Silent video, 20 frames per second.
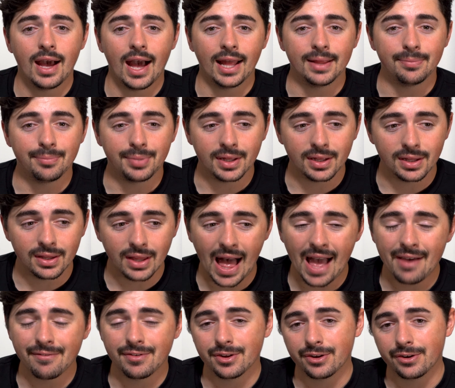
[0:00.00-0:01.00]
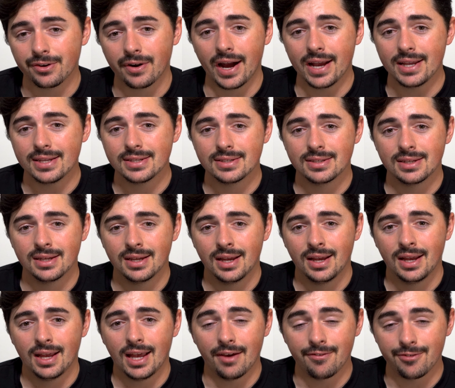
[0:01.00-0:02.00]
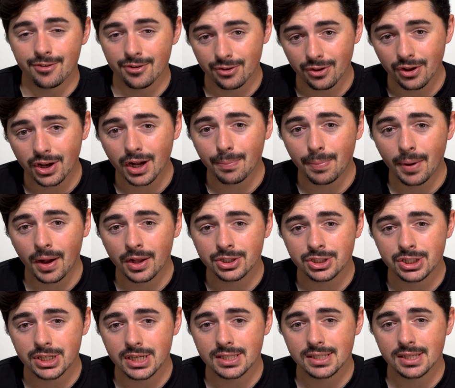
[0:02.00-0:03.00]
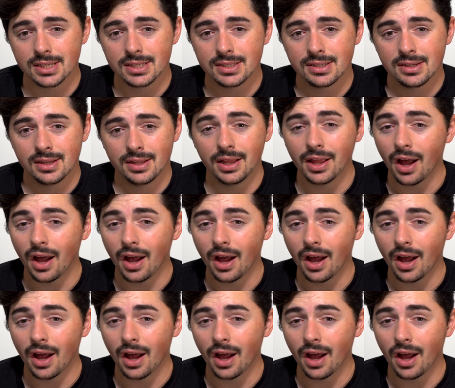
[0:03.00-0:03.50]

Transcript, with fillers: and be alive in Christ if you look upon Jesus,